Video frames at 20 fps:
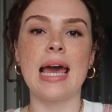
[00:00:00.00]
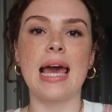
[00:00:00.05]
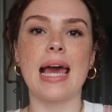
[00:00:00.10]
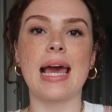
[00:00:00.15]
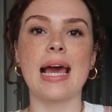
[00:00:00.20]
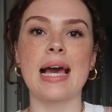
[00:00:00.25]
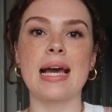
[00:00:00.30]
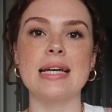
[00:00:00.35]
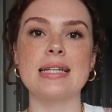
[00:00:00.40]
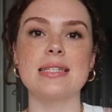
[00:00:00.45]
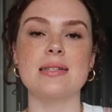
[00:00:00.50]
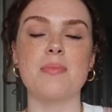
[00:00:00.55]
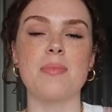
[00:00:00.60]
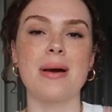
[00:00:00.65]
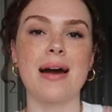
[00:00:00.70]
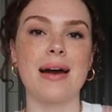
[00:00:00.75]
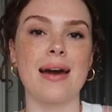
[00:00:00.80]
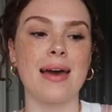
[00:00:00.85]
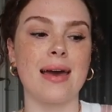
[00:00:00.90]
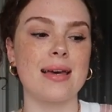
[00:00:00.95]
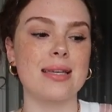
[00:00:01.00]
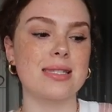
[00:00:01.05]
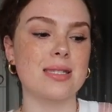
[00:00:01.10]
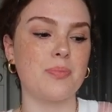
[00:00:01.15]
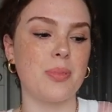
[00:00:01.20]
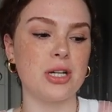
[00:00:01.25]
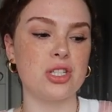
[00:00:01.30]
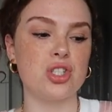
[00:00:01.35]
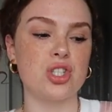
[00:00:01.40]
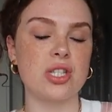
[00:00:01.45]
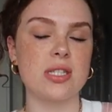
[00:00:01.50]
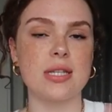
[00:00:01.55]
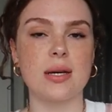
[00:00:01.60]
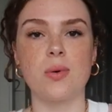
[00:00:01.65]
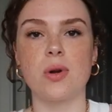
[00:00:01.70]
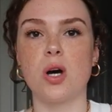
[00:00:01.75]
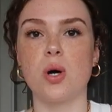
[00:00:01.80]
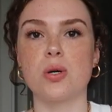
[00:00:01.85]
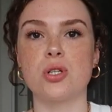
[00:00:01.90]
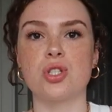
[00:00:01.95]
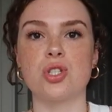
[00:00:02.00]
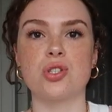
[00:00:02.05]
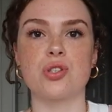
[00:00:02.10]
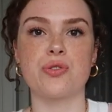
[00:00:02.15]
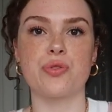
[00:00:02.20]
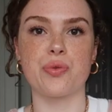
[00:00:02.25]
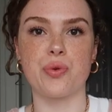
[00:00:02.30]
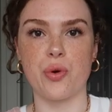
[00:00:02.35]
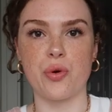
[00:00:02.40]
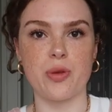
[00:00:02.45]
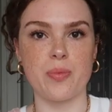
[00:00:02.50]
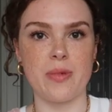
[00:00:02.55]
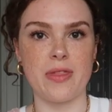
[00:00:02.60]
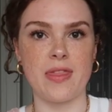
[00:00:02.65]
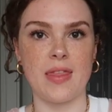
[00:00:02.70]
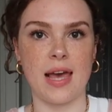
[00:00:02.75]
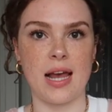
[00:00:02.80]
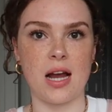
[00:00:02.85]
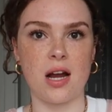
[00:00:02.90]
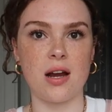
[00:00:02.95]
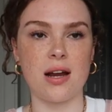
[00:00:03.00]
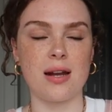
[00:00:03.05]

and my sponges, I would always just throw them in there,